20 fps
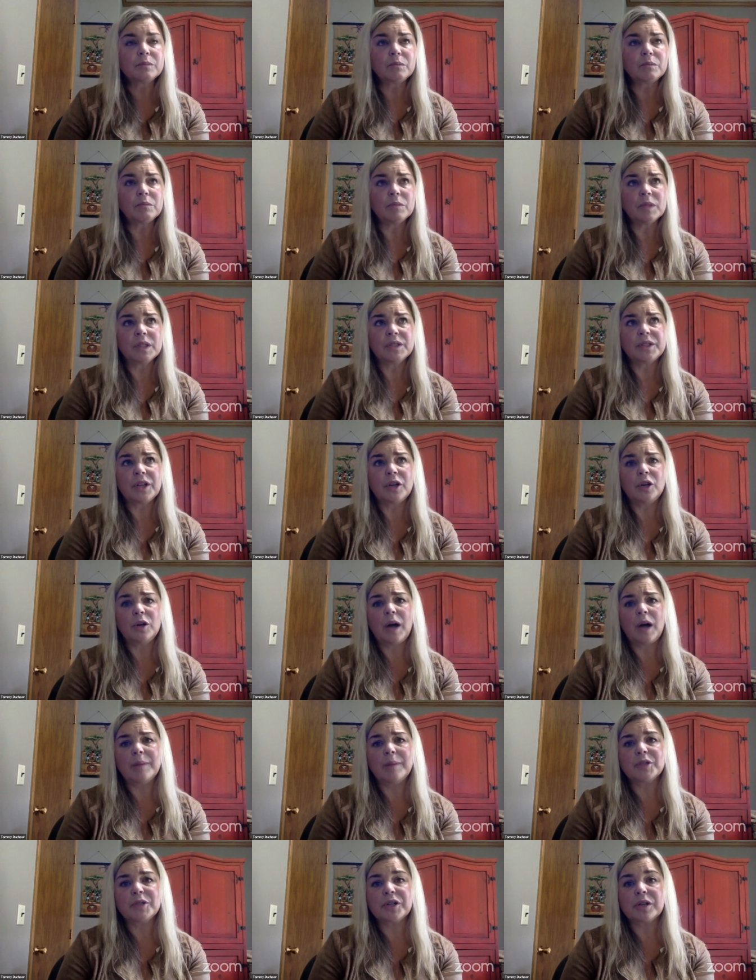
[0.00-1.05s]
So
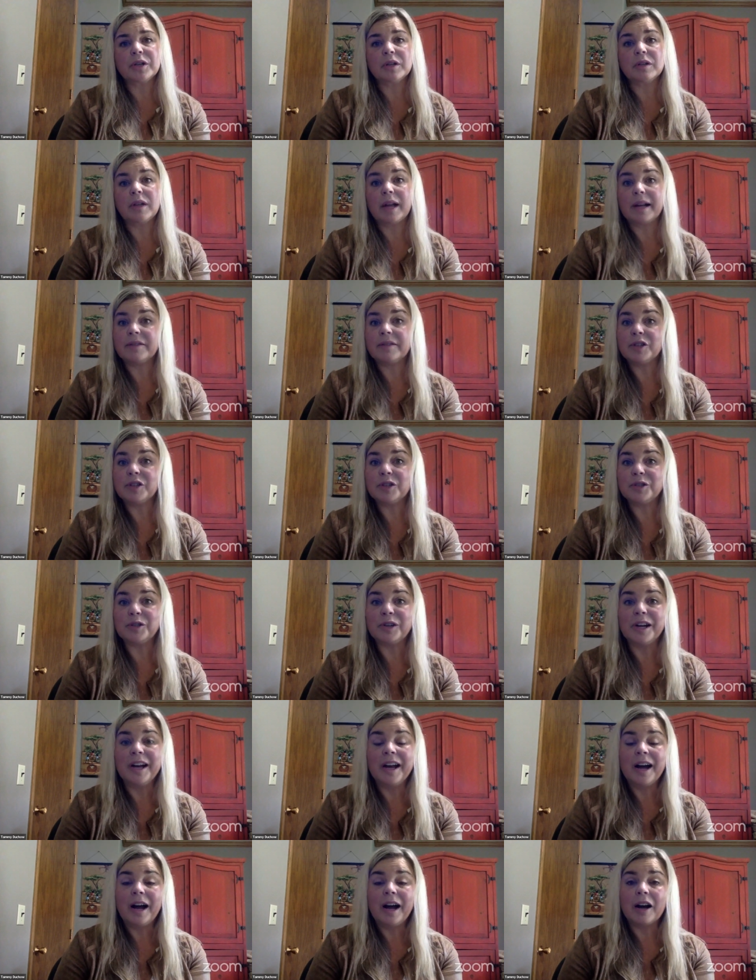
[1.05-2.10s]
I'm sure a lot of you
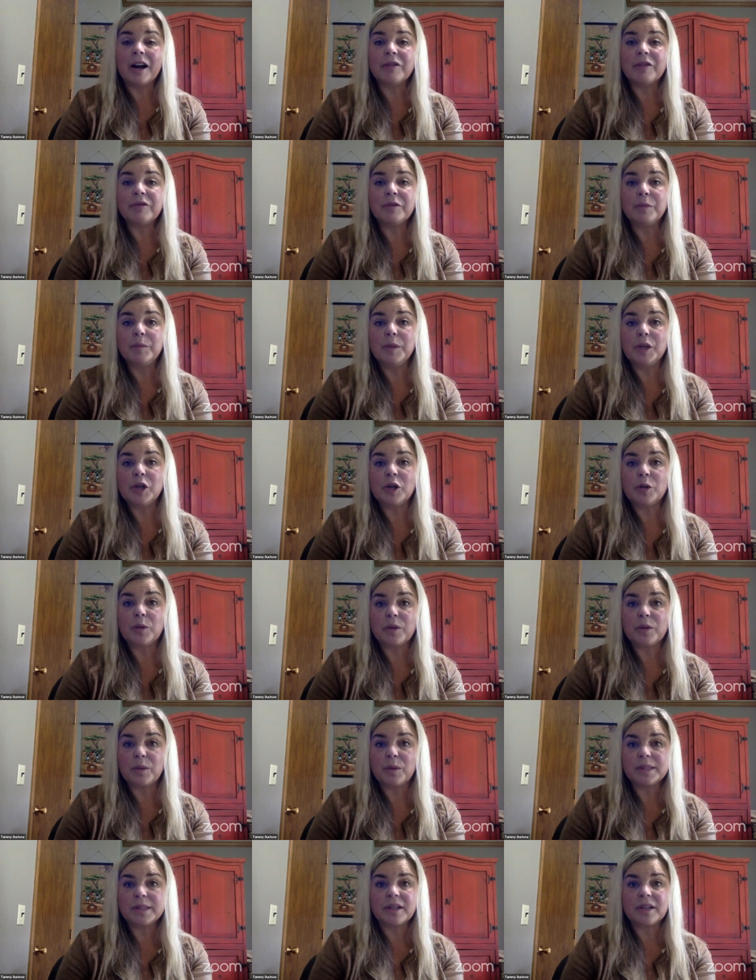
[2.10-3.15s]
are familiar with
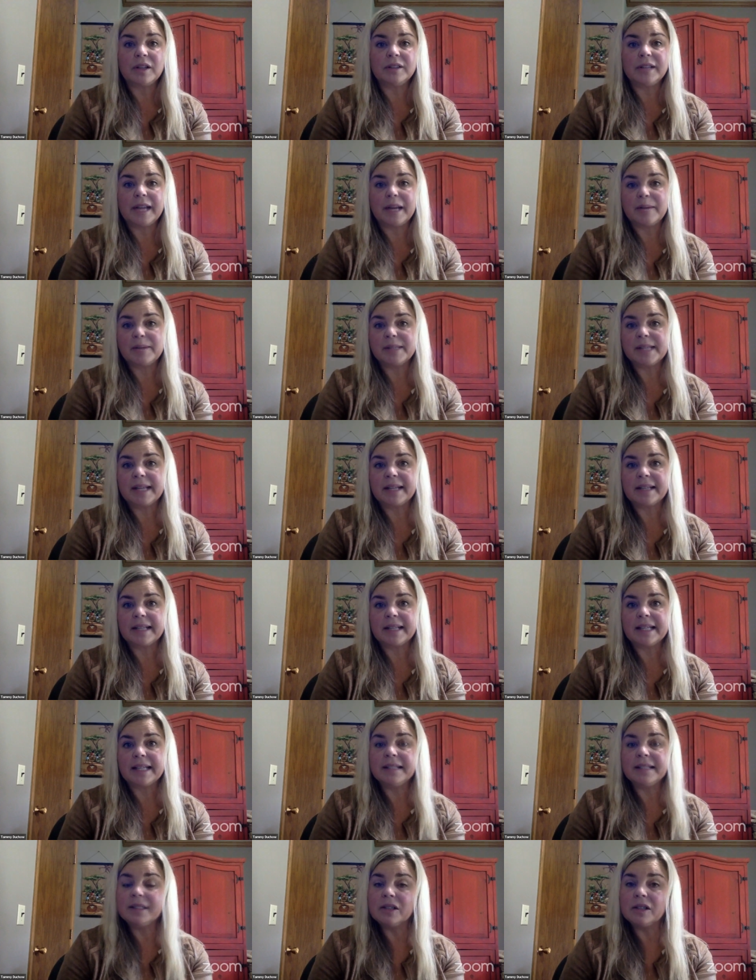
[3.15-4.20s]
what's called Amazon
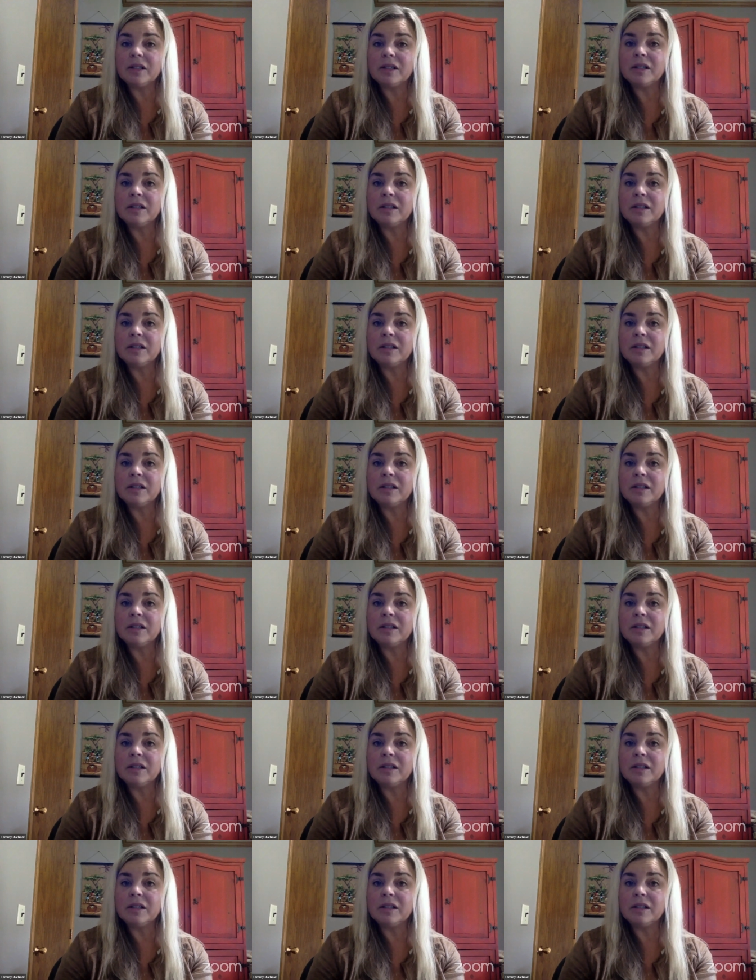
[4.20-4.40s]
Kindle.